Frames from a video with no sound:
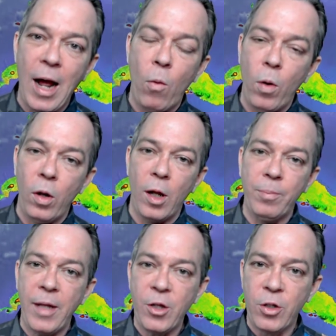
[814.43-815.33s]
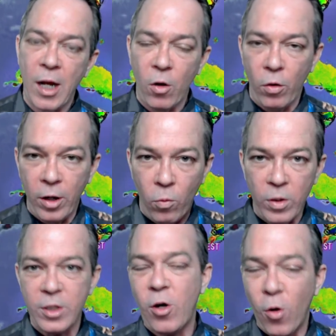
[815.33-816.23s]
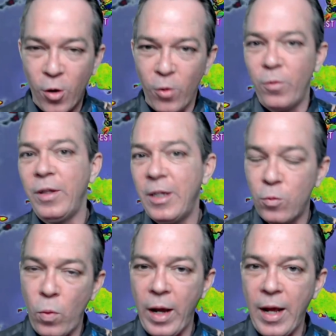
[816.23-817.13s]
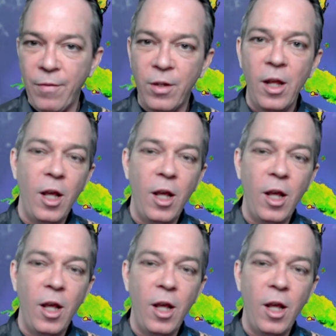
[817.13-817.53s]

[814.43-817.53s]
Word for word: I will update you not only on what's going on with these waves,